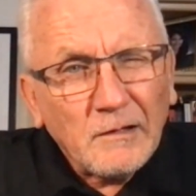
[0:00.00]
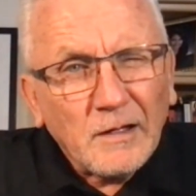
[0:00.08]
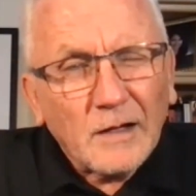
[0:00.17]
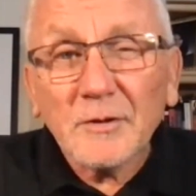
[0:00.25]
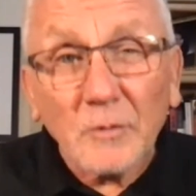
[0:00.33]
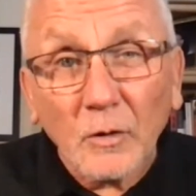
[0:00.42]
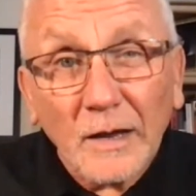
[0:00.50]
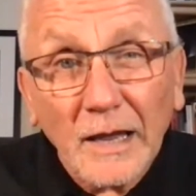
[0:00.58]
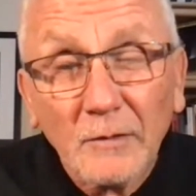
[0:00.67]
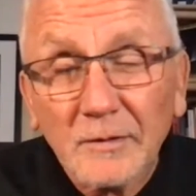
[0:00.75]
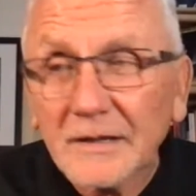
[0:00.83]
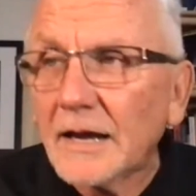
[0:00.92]
I'm either okay
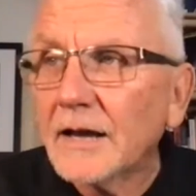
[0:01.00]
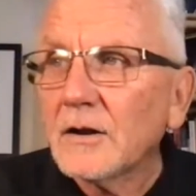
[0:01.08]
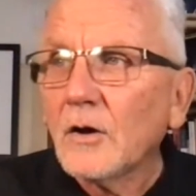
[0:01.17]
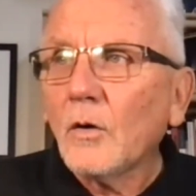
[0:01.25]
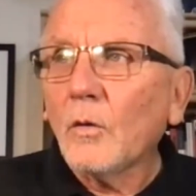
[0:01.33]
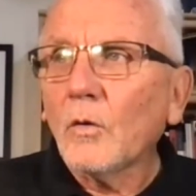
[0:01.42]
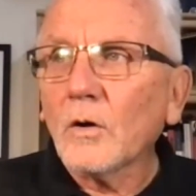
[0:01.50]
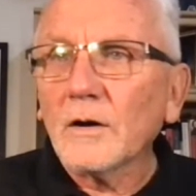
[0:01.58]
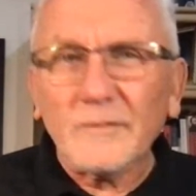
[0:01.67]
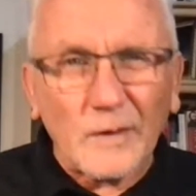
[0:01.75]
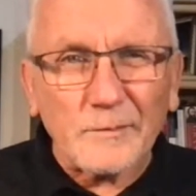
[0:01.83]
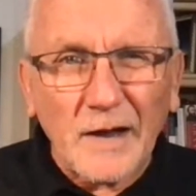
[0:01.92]
with that, or
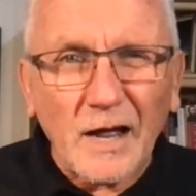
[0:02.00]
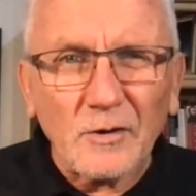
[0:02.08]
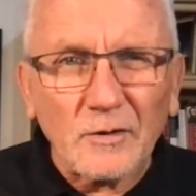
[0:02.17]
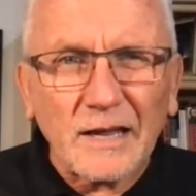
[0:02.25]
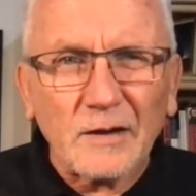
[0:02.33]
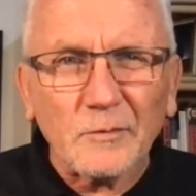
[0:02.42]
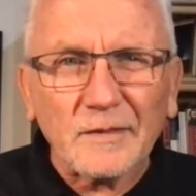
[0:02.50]
if I'm not okay with